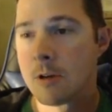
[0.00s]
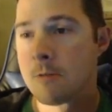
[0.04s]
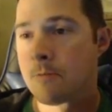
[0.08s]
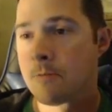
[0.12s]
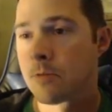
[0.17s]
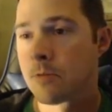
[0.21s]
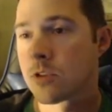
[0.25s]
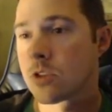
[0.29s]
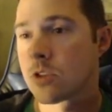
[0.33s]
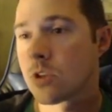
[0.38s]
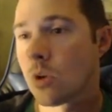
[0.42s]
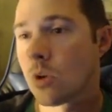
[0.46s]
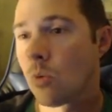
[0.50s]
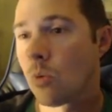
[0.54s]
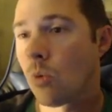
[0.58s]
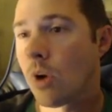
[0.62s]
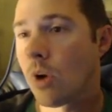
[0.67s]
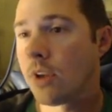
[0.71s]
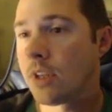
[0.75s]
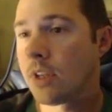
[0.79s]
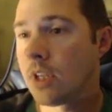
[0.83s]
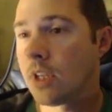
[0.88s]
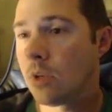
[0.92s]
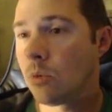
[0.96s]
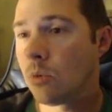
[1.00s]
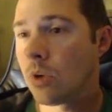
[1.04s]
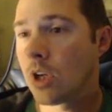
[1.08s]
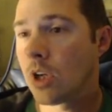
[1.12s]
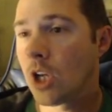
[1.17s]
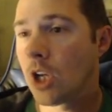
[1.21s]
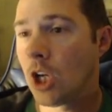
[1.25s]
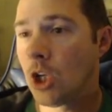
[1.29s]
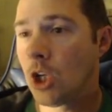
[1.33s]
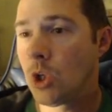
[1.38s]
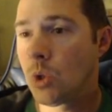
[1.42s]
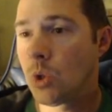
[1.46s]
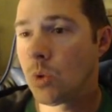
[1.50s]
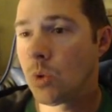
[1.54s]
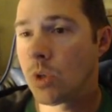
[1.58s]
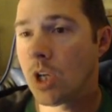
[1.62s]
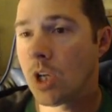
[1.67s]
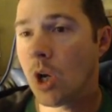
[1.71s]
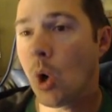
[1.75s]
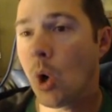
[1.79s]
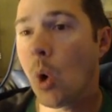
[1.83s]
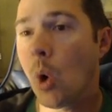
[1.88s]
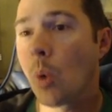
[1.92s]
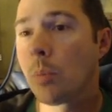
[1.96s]
So one thing we're going to do, we're
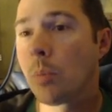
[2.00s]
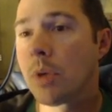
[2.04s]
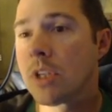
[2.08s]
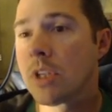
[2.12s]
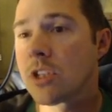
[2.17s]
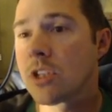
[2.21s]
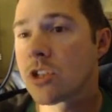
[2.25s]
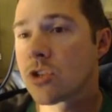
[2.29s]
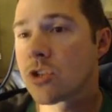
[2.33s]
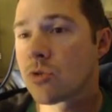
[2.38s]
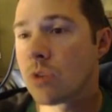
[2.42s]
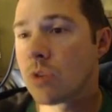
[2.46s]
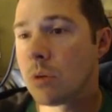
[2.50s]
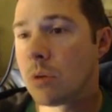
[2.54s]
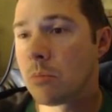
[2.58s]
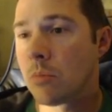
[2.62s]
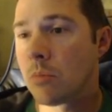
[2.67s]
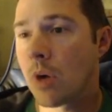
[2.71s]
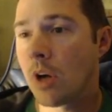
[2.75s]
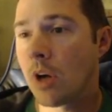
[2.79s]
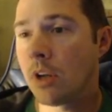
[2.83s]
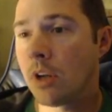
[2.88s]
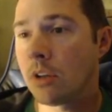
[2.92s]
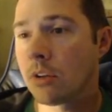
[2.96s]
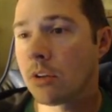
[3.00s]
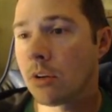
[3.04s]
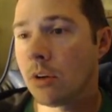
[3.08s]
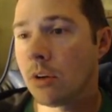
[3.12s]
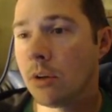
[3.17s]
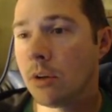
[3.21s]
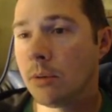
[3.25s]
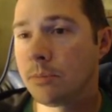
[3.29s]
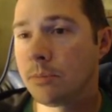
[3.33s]
going to open Stream Monitor.